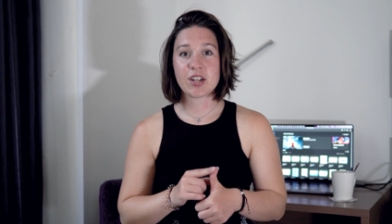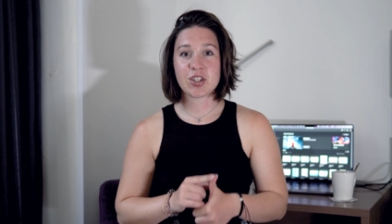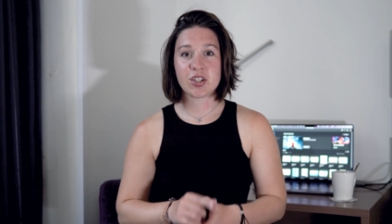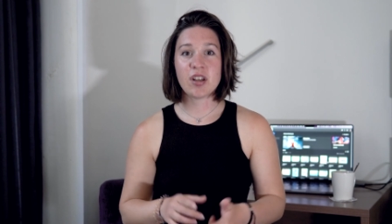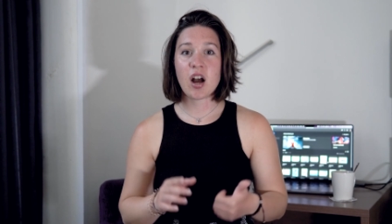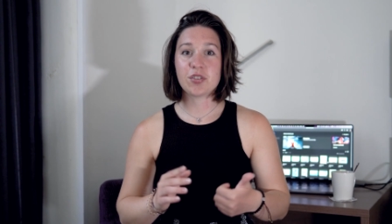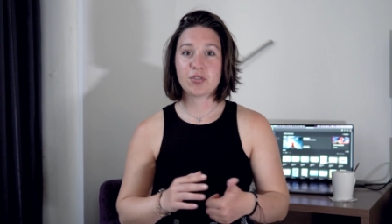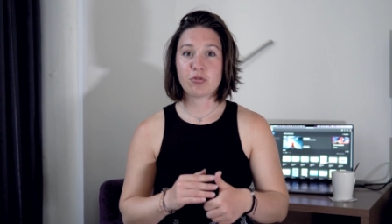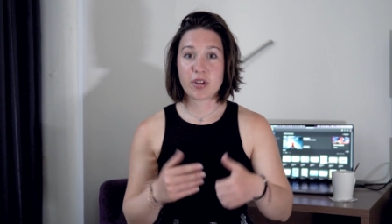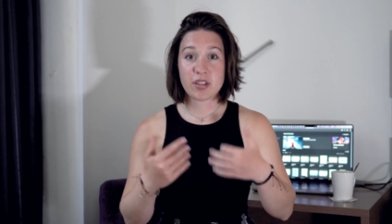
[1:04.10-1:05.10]
action, how
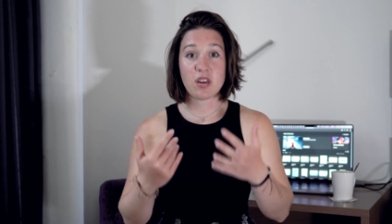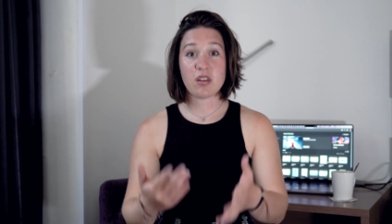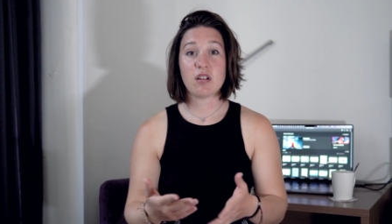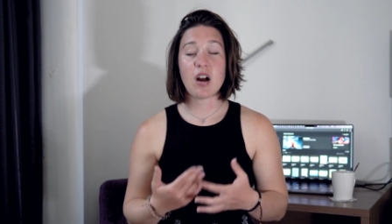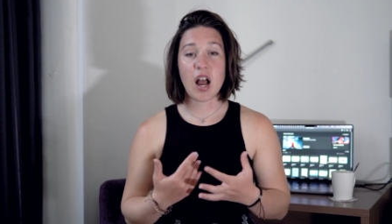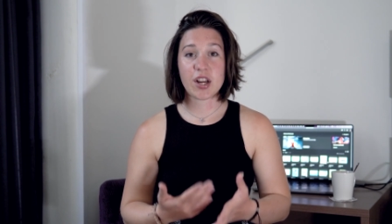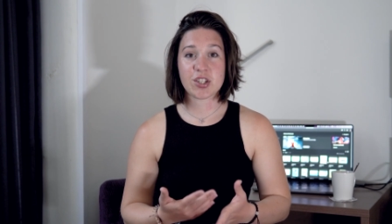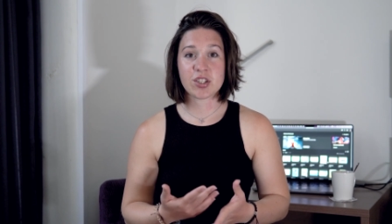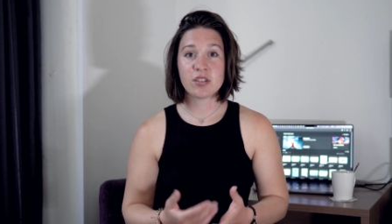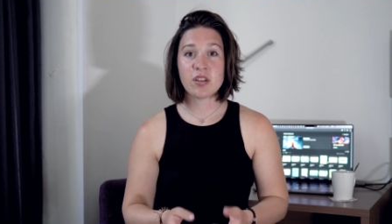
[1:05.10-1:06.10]
to create your
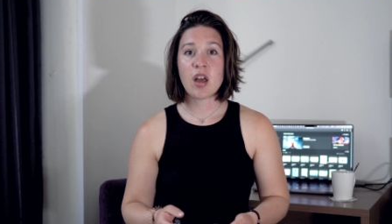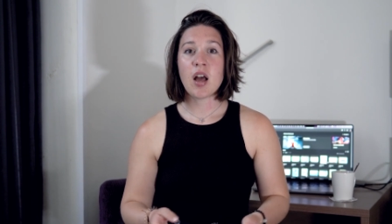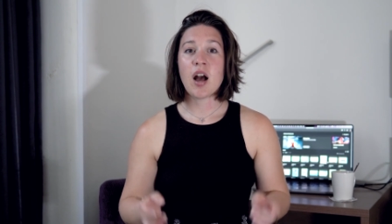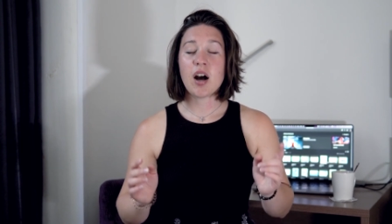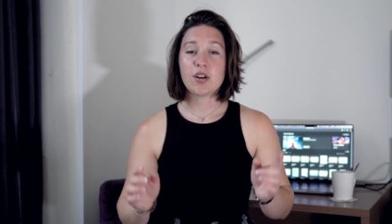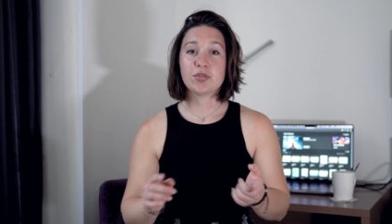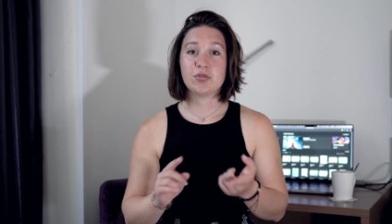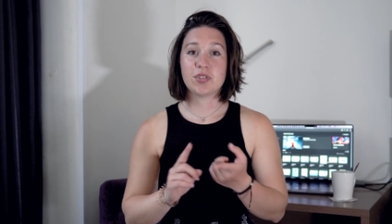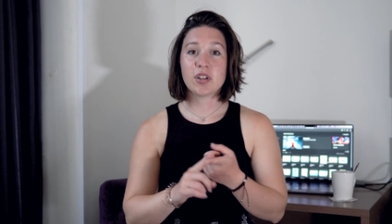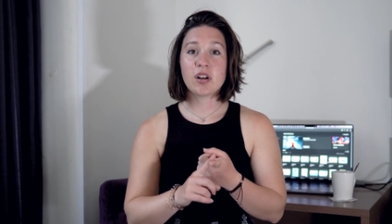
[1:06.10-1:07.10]
action, how to
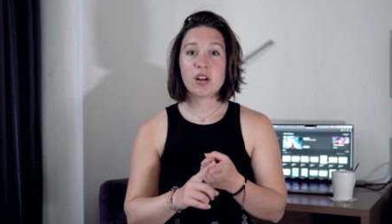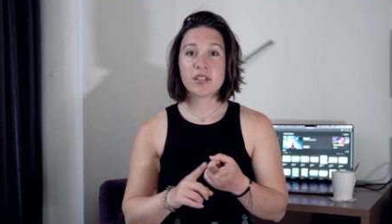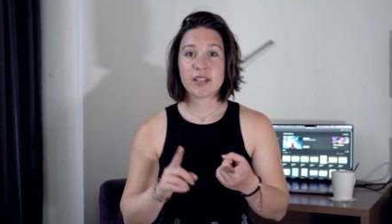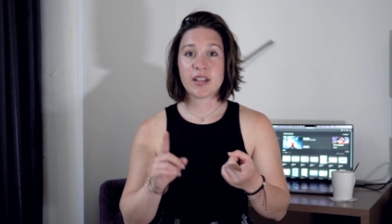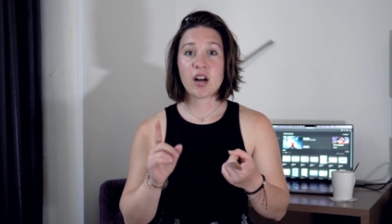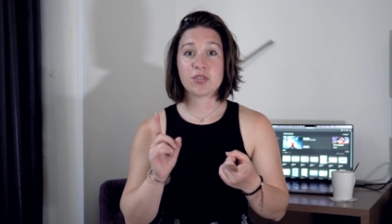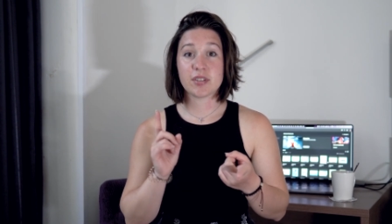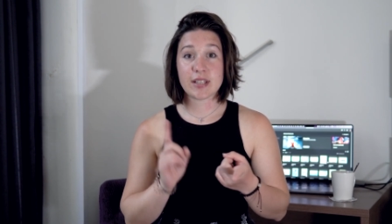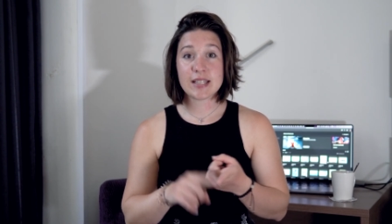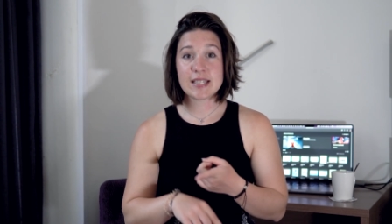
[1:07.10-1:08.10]
download and how
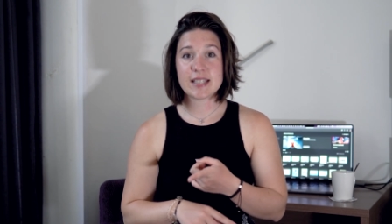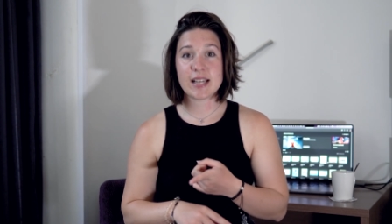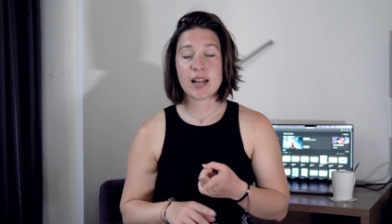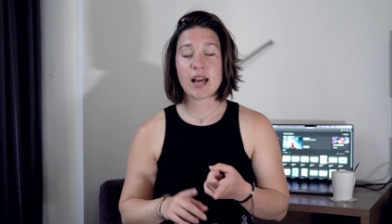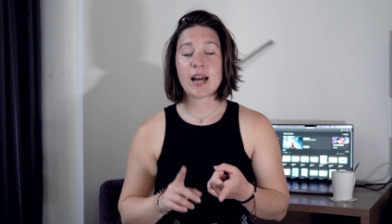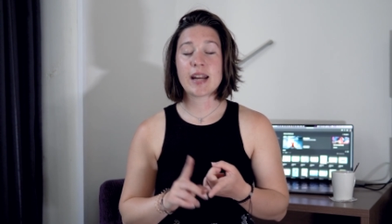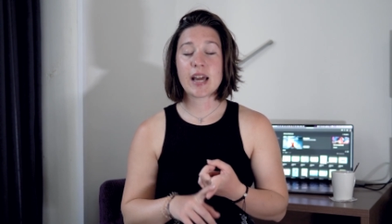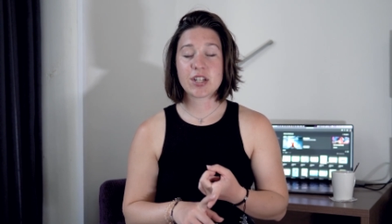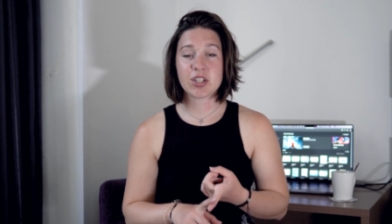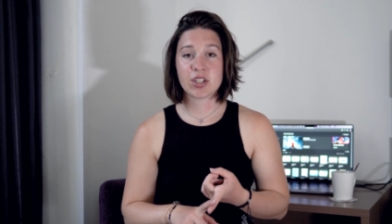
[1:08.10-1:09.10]
to install an
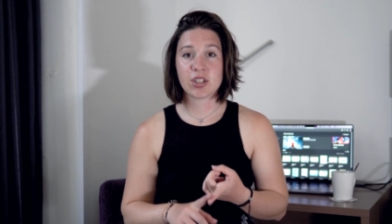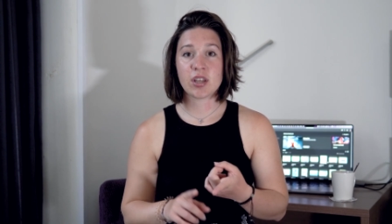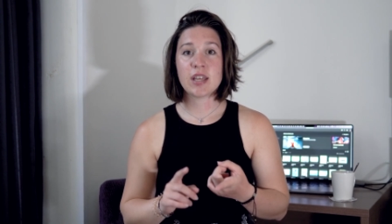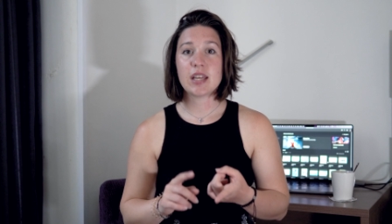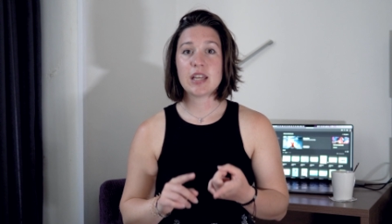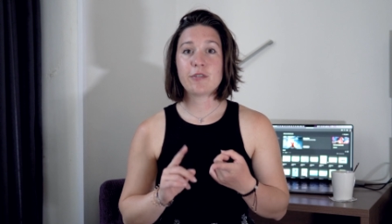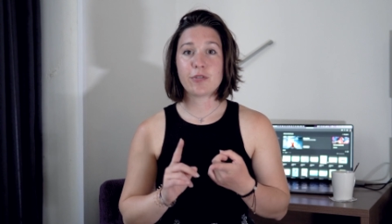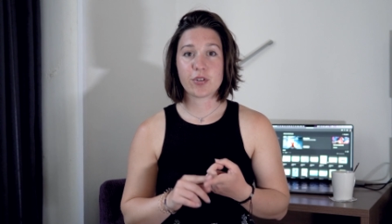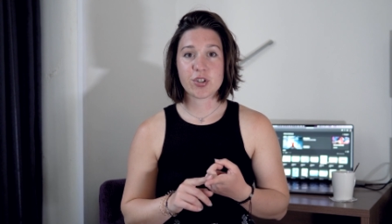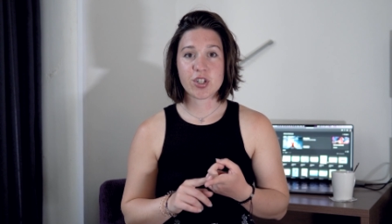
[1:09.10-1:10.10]
action in
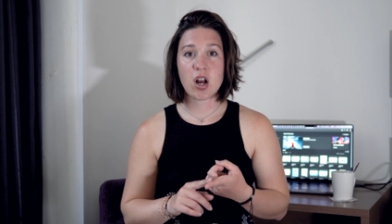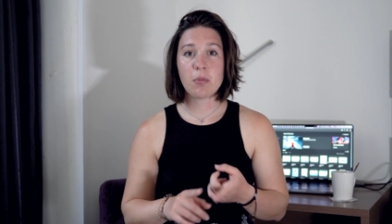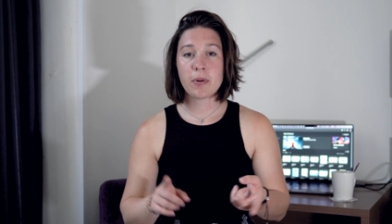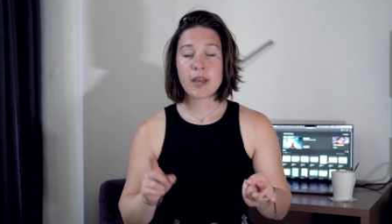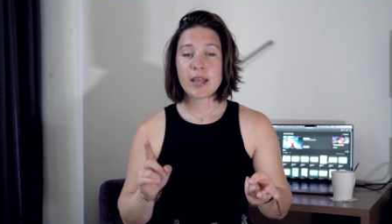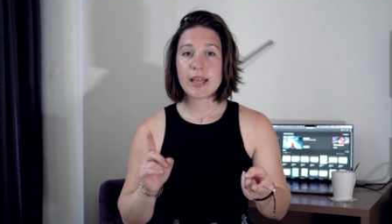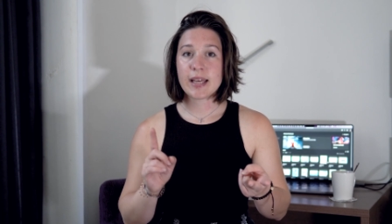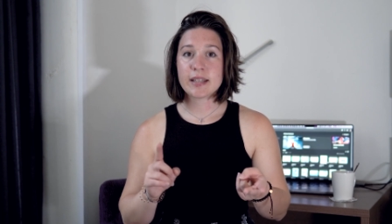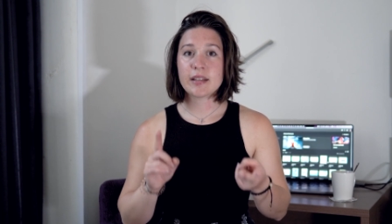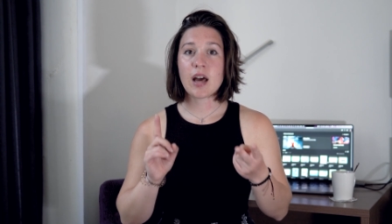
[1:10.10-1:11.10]
Photoshop,
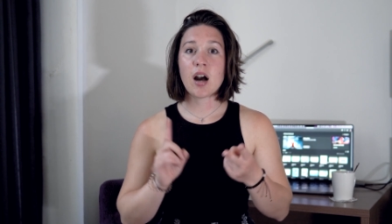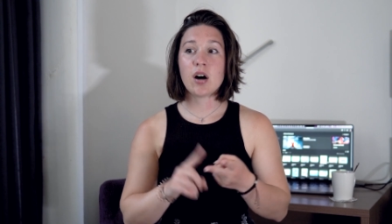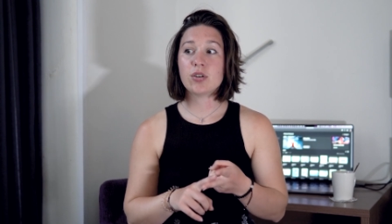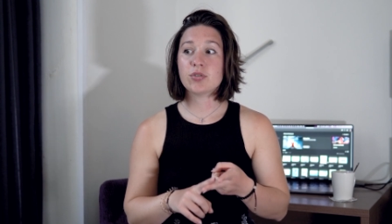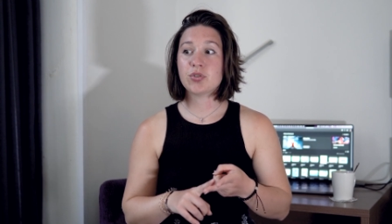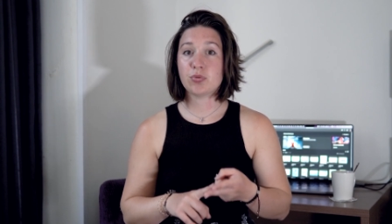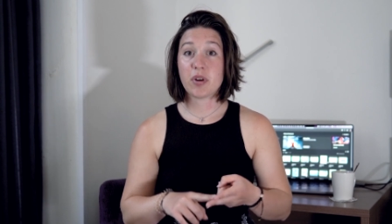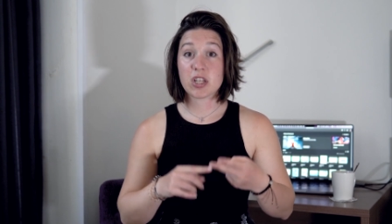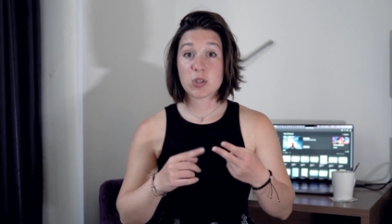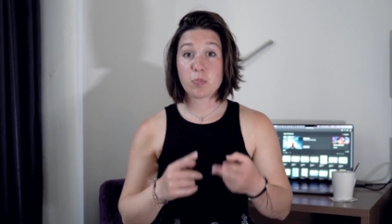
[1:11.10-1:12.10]
and how to
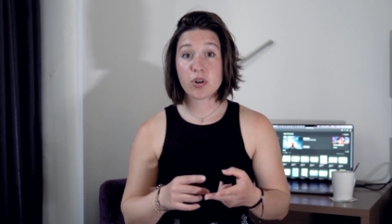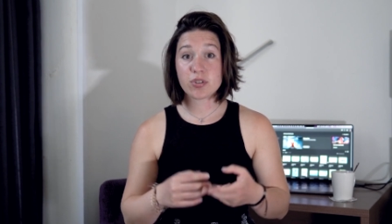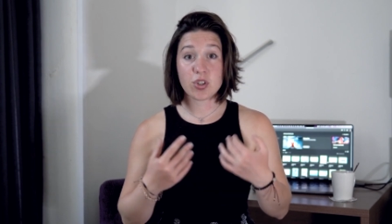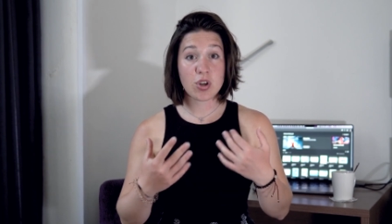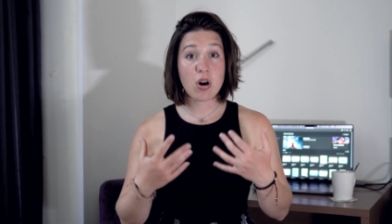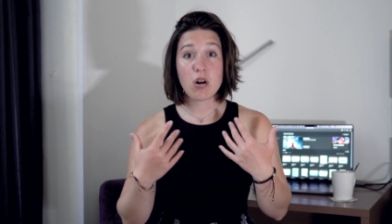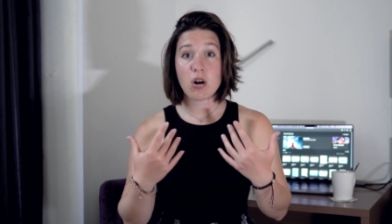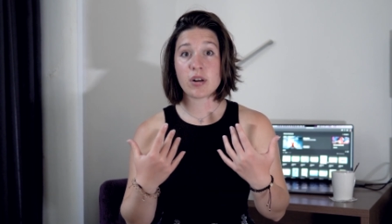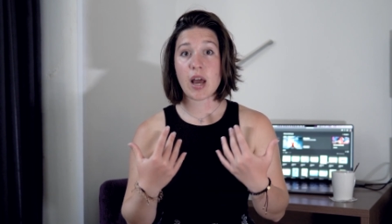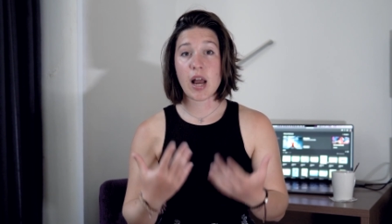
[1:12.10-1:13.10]
export your
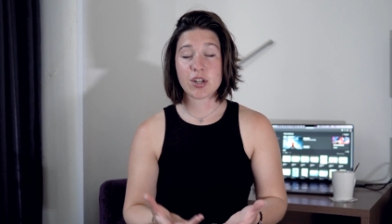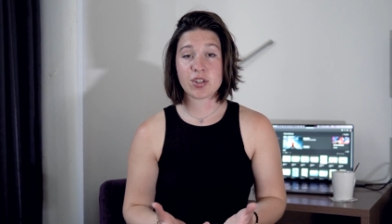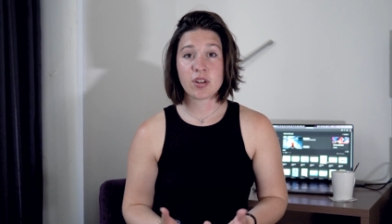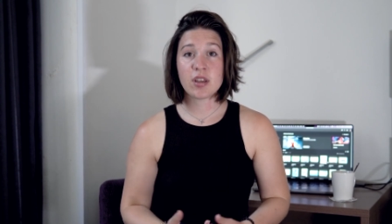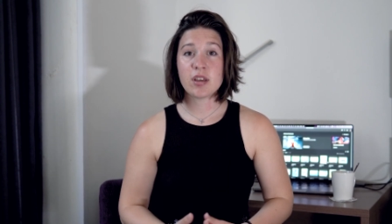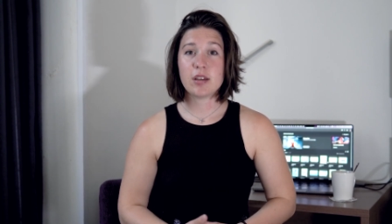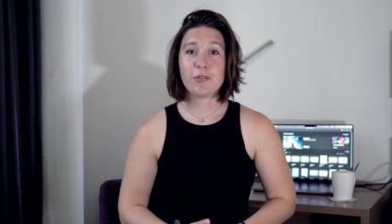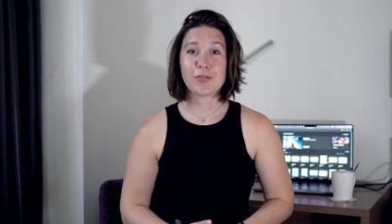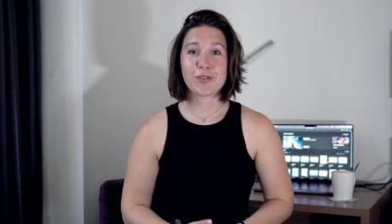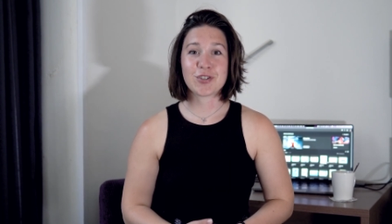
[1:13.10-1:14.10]
own action in
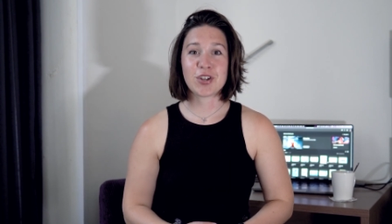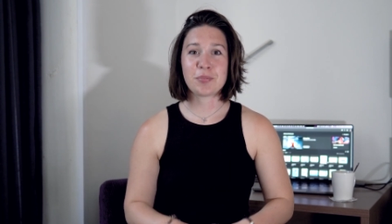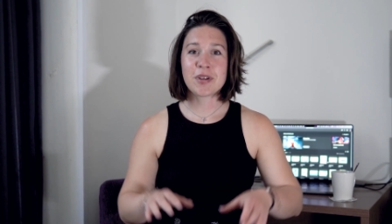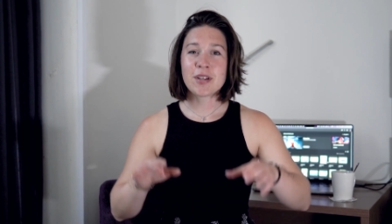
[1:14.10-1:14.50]
Photoshop.